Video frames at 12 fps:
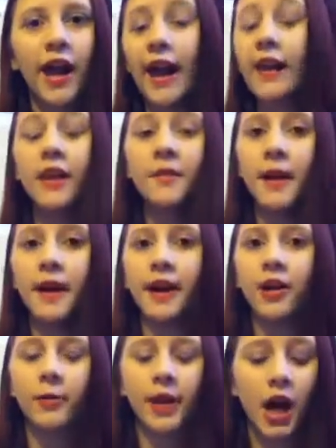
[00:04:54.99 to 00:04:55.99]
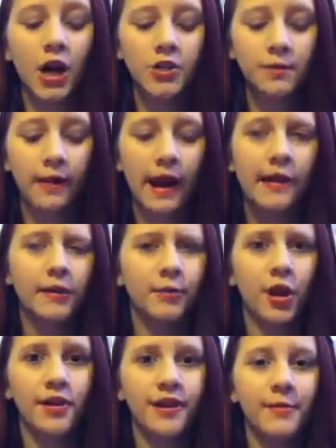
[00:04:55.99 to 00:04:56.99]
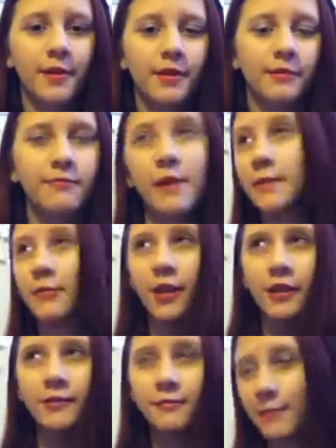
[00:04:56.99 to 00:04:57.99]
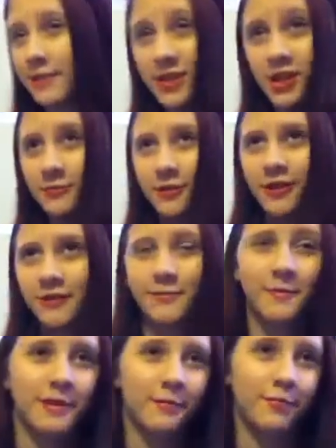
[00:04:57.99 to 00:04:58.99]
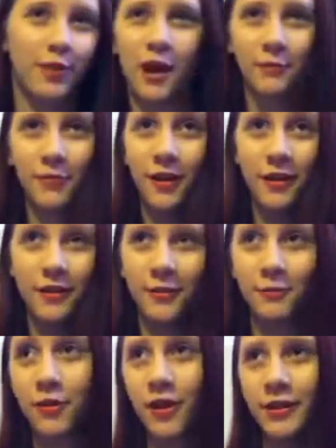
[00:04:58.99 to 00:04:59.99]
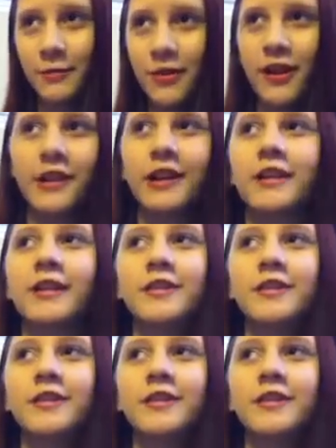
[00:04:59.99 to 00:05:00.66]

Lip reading: Like, I love brown hair. Oh my gosh. Brown or blonde hair, maybe. Maybe blonde. Dirty blonde. Maybe brown blonde or blondie brownie.